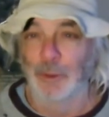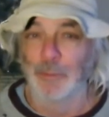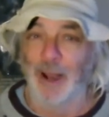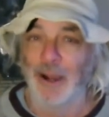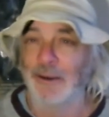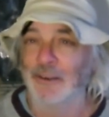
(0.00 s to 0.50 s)
were
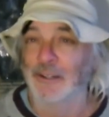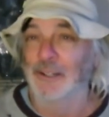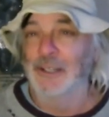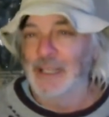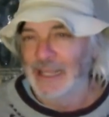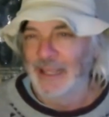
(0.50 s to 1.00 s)

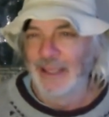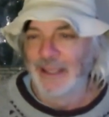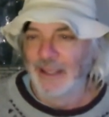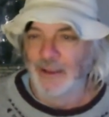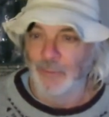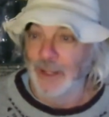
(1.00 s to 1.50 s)
martyred
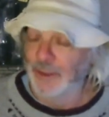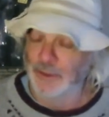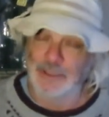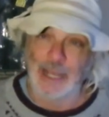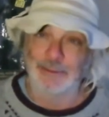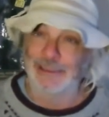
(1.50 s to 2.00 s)
when
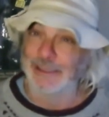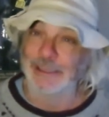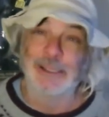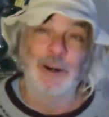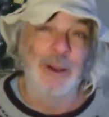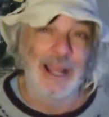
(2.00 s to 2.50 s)
there's absolutely
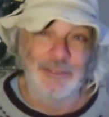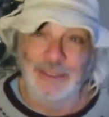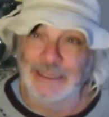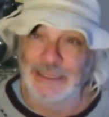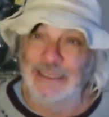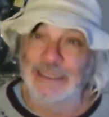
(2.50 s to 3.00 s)
no
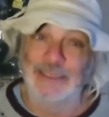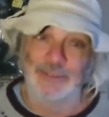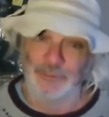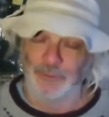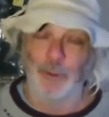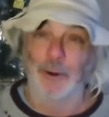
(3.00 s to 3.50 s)
evidence
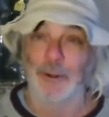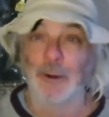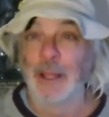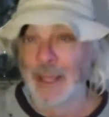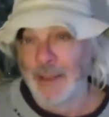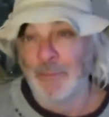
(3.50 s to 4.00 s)
for
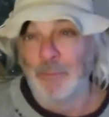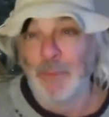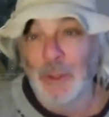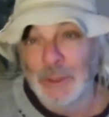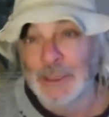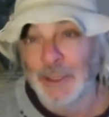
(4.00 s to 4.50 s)

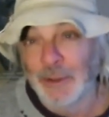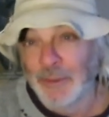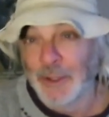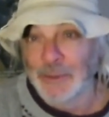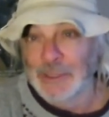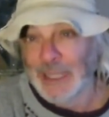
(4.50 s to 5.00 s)
most of
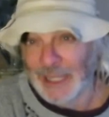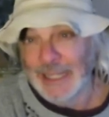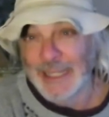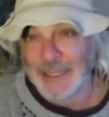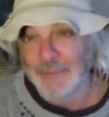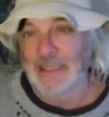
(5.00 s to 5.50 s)
those
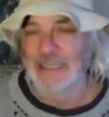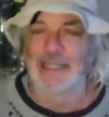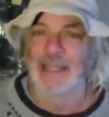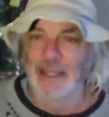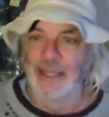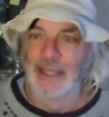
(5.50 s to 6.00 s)
claims.
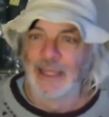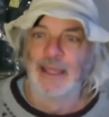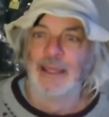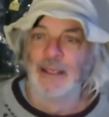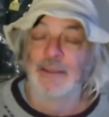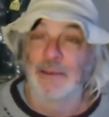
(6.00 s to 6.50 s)

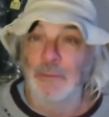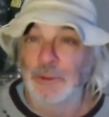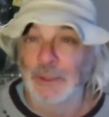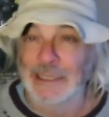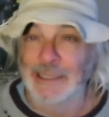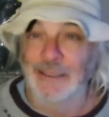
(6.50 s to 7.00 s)
Some
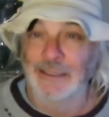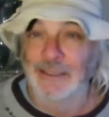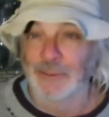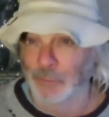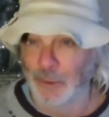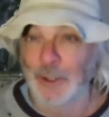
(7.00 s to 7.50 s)

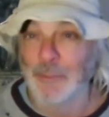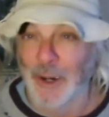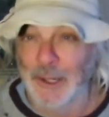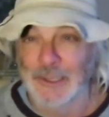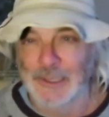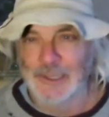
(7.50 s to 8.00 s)
Christians were
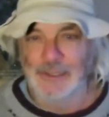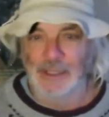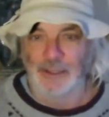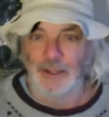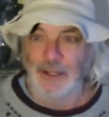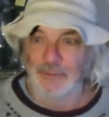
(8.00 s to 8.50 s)
martyred
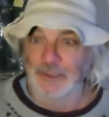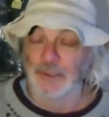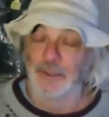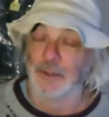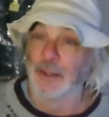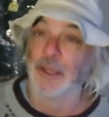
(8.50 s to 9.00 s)
along with